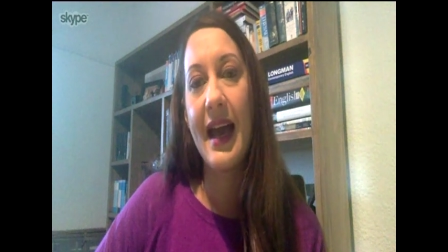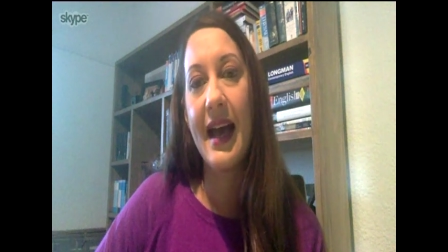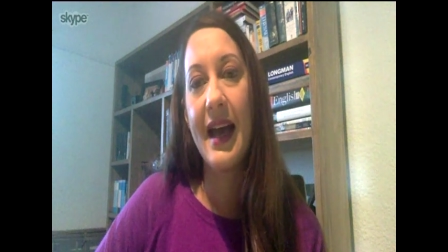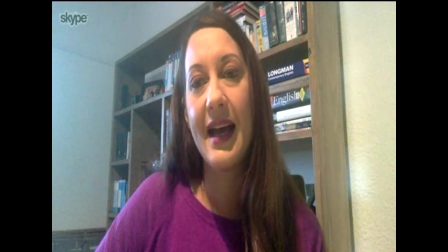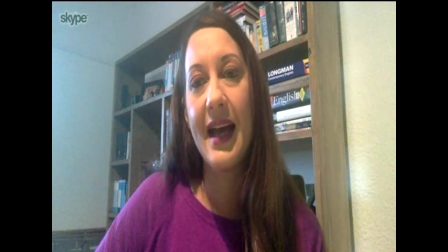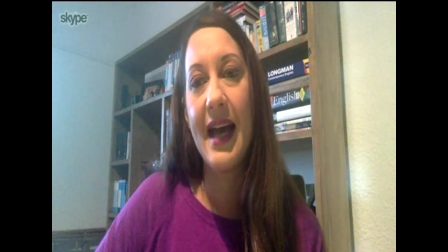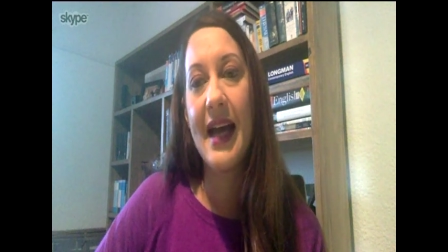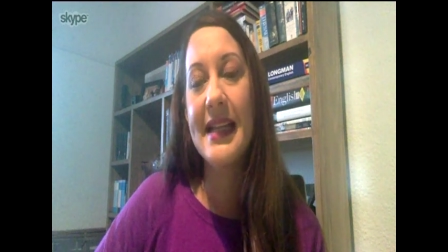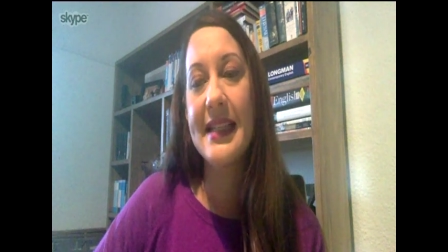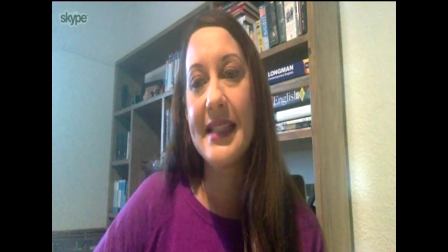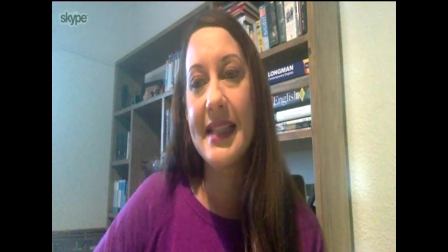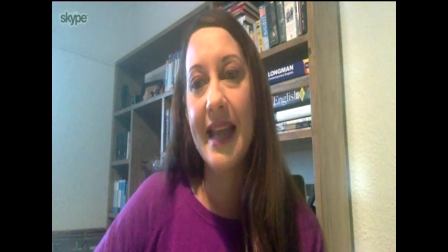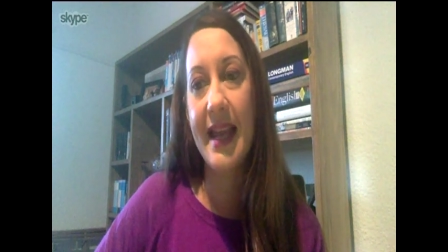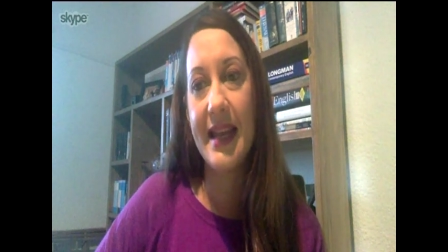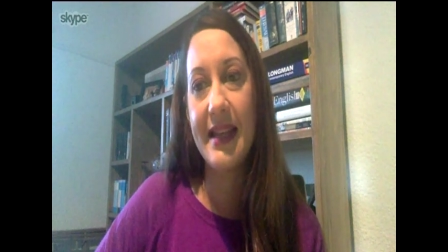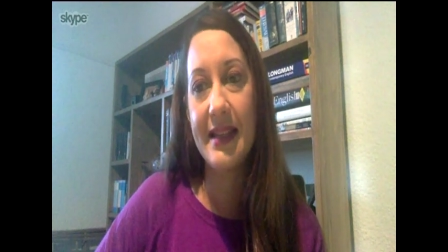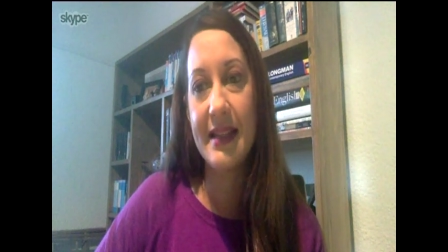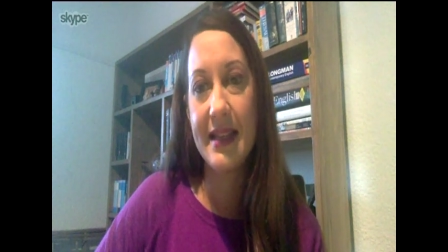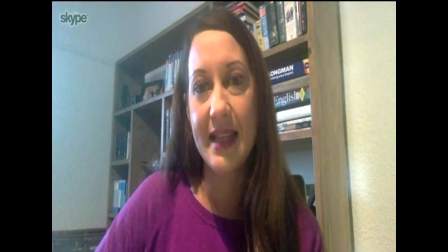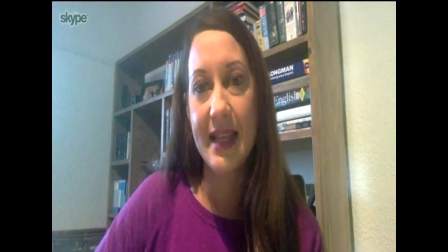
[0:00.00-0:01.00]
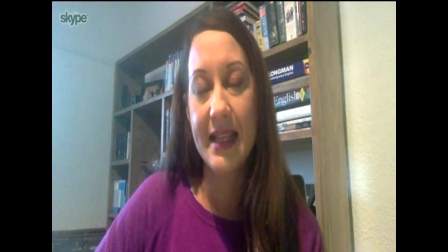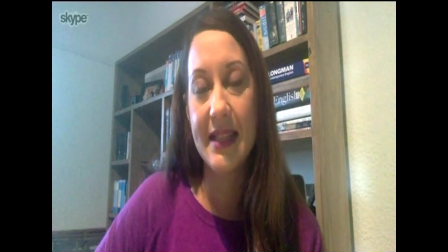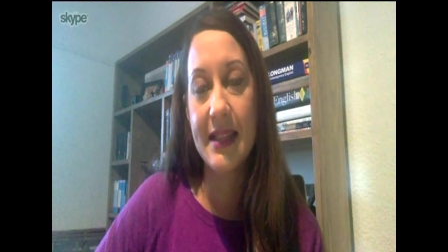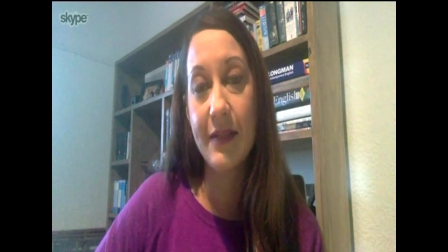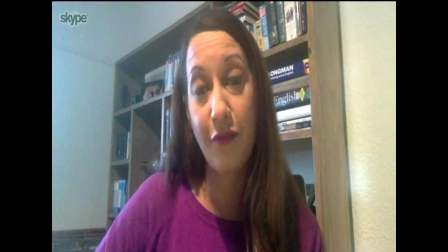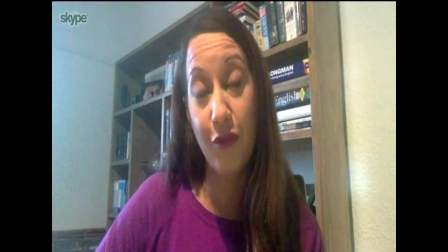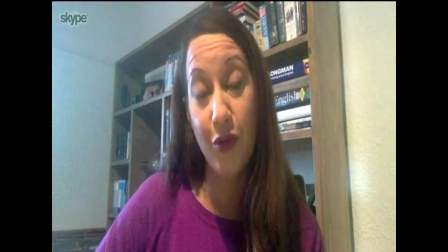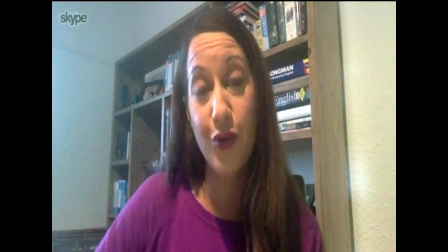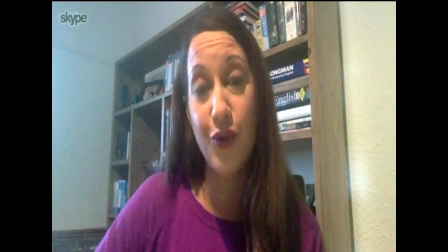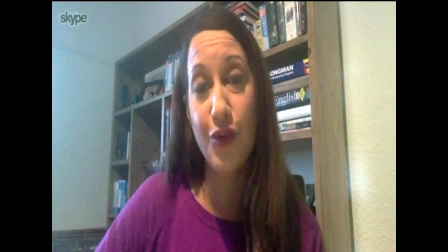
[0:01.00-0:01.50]
uh, attend
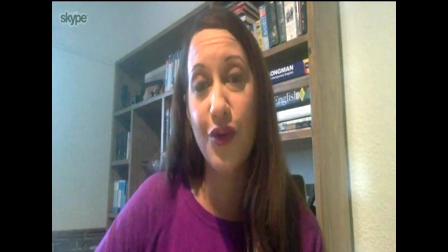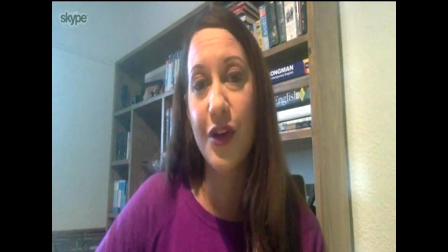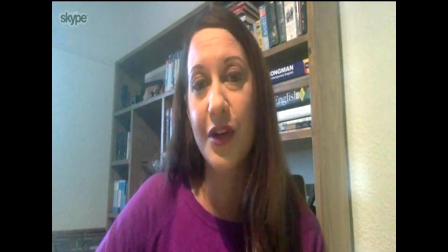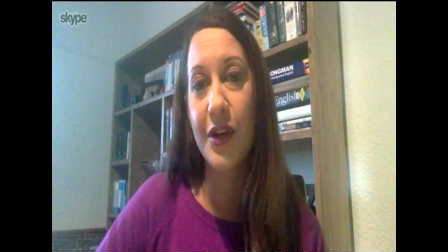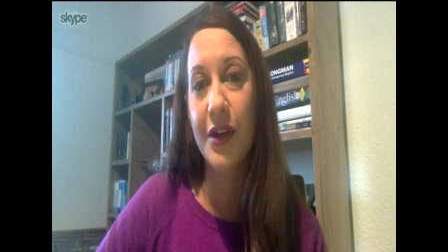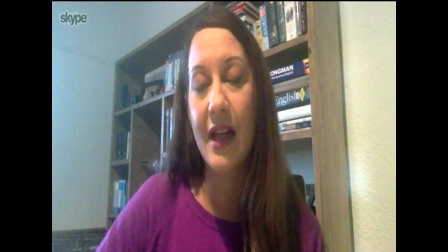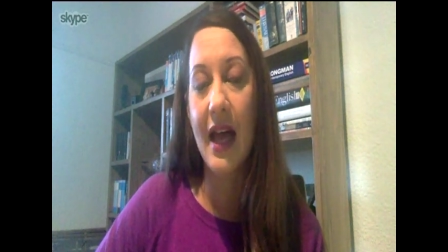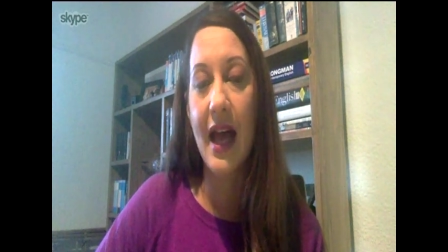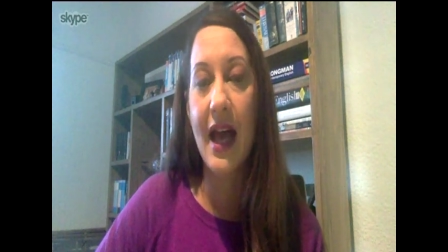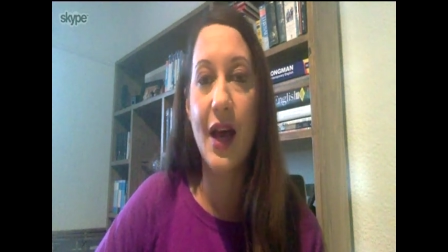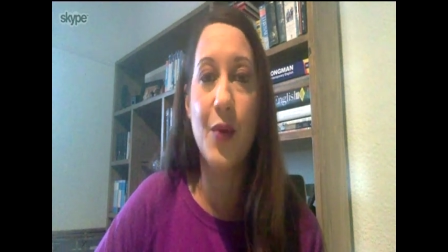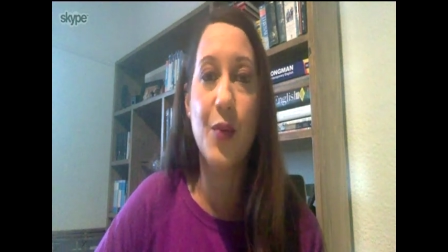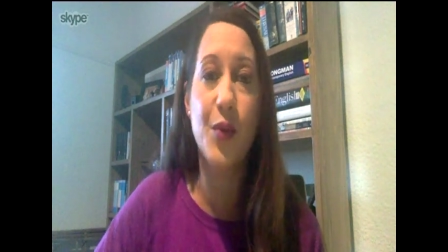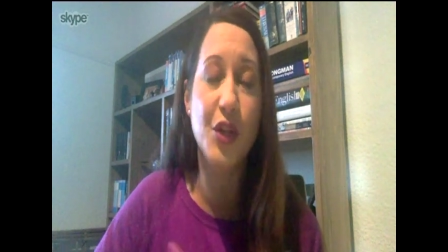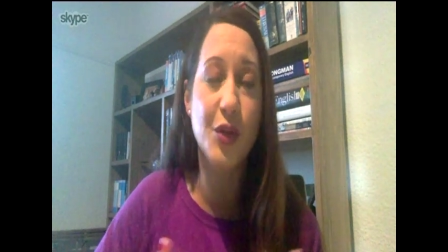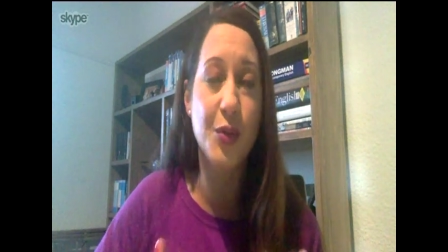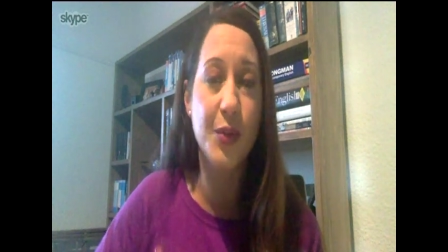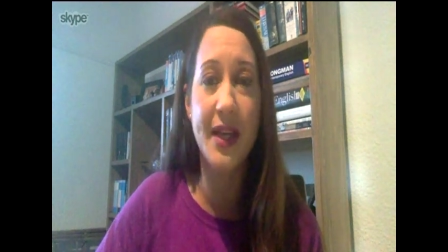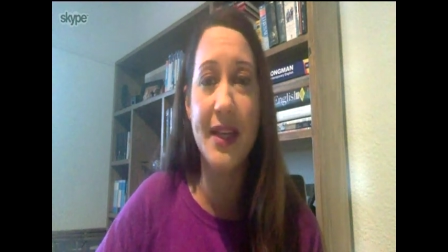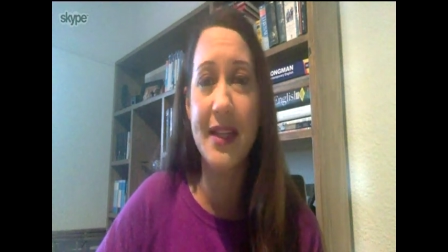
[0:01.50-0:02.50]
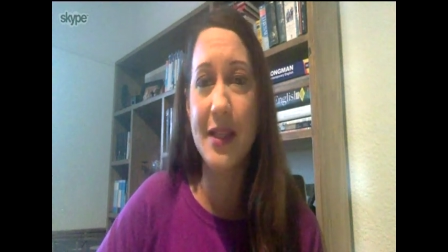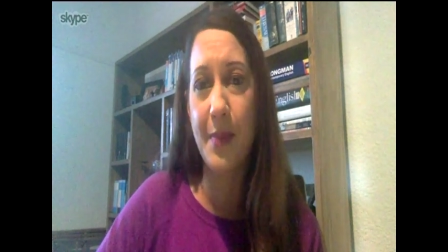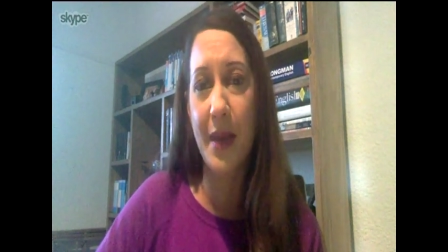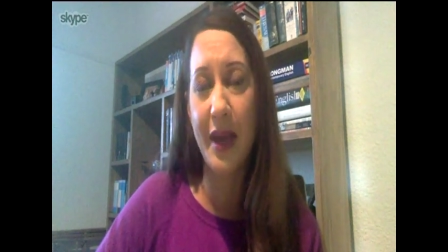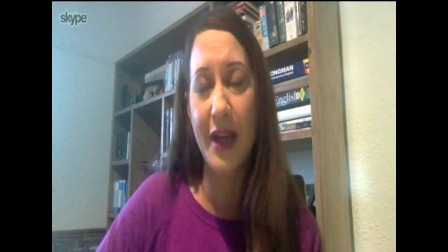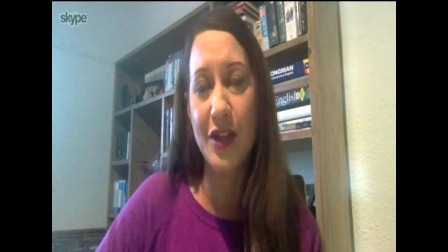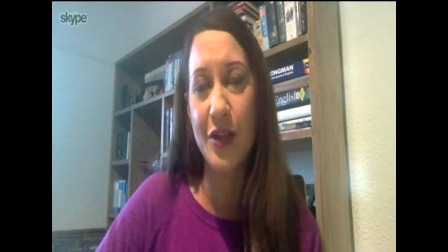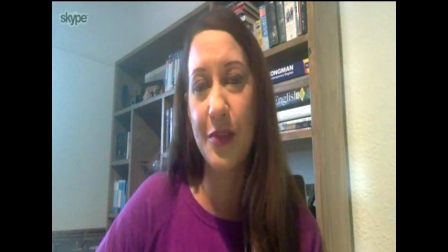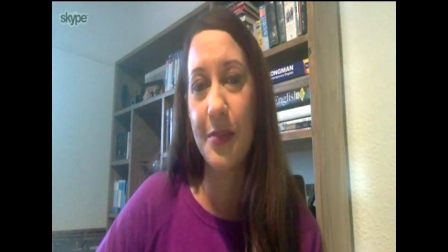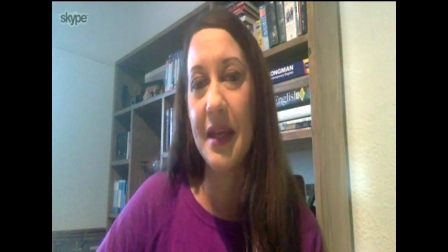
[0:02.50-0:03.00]
his funeral, uh, which we
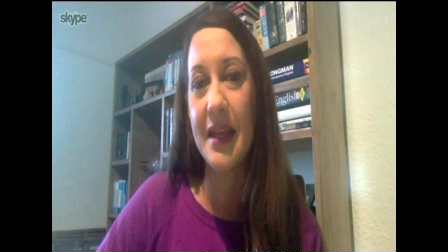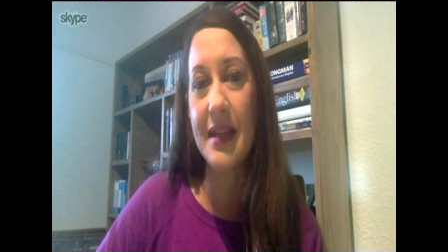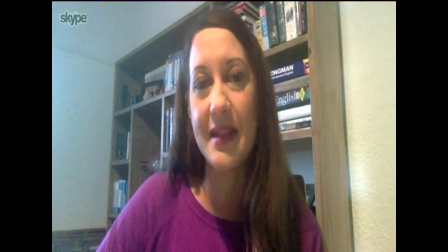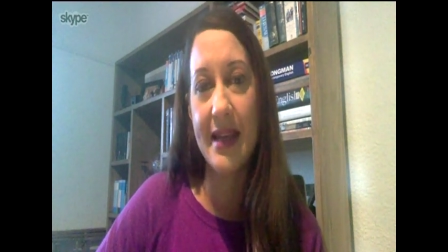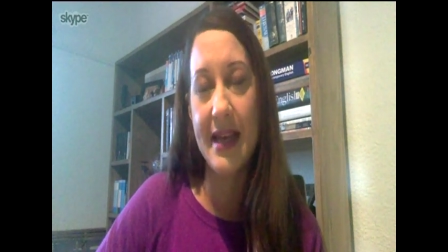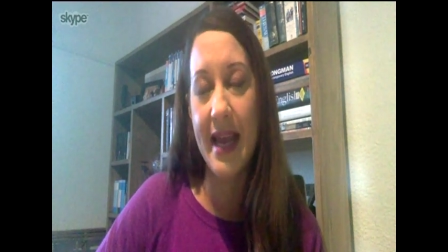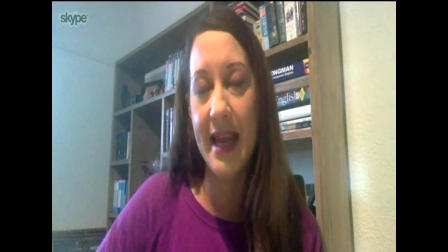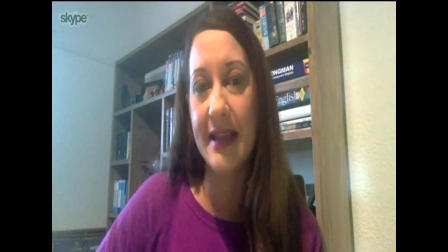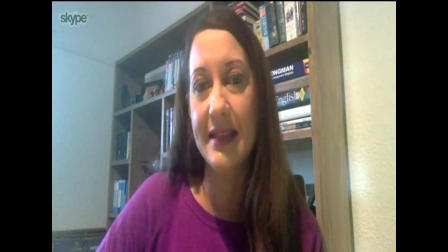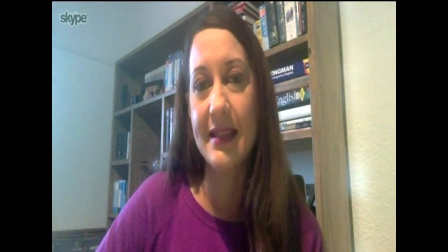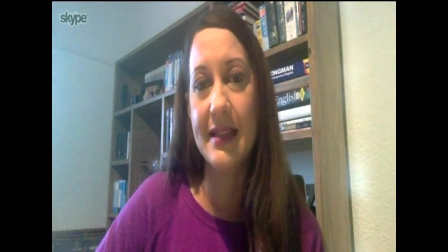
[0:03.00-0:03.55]
expect to be in the